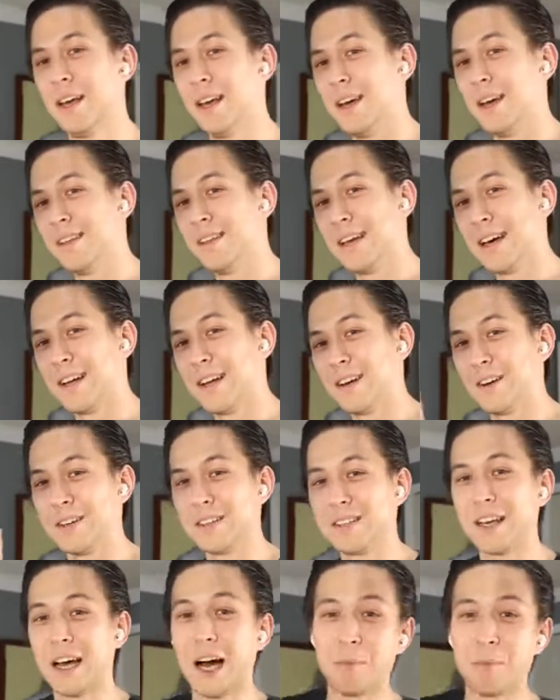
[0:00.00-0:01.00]
And then on
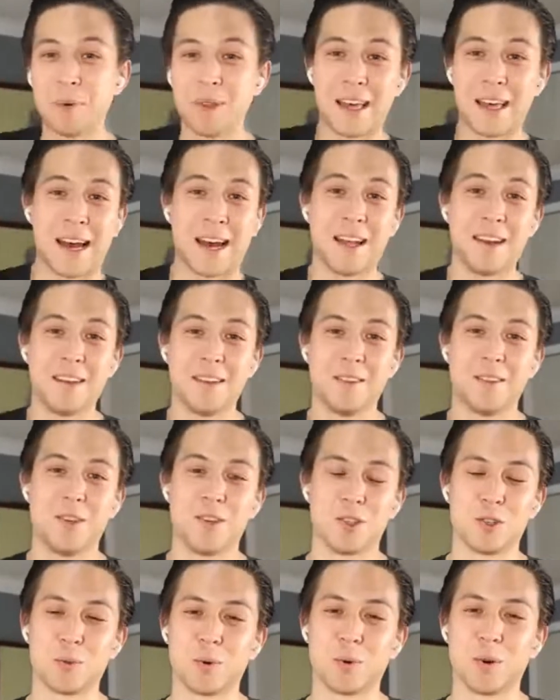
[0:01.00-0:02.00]
top of that,
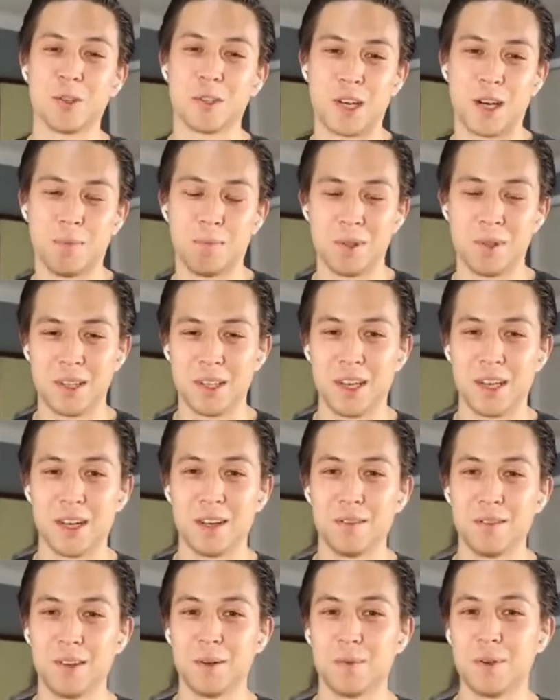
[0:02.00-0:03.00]
there's a World Cup at the end
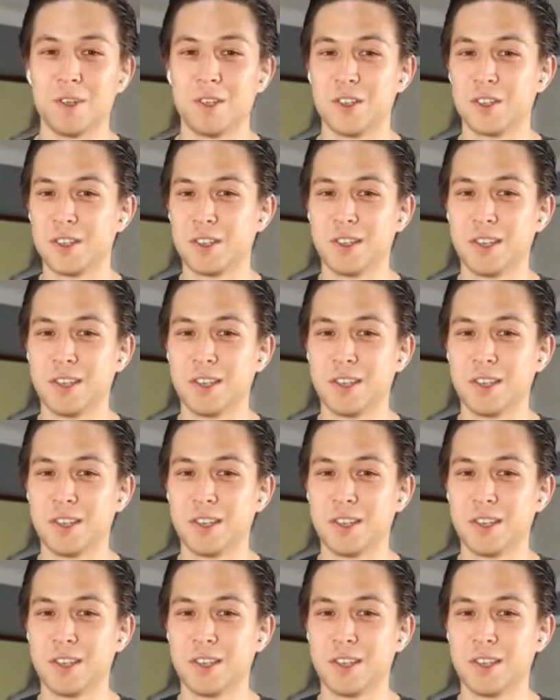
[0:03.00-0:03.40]
of it, which is